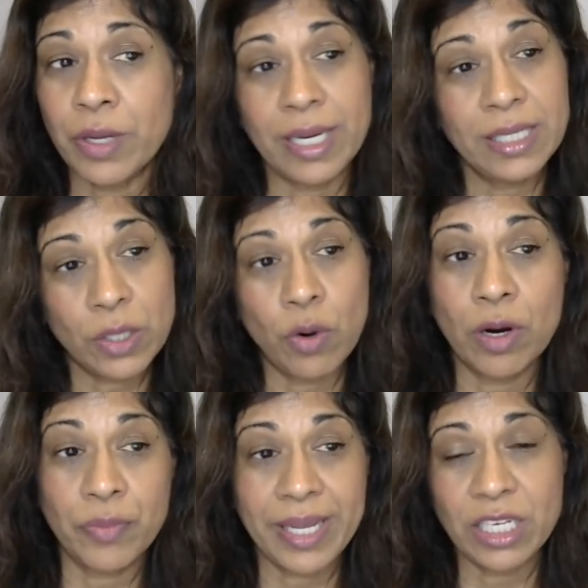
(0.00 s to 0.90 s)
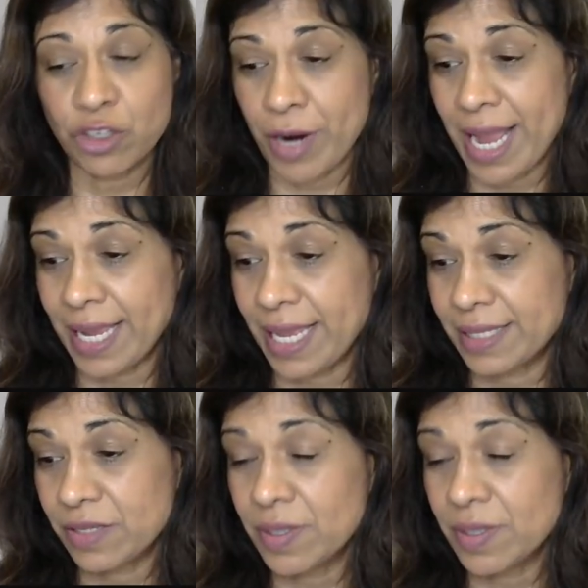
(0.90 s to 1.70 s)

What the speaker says: put it, or we can drag it.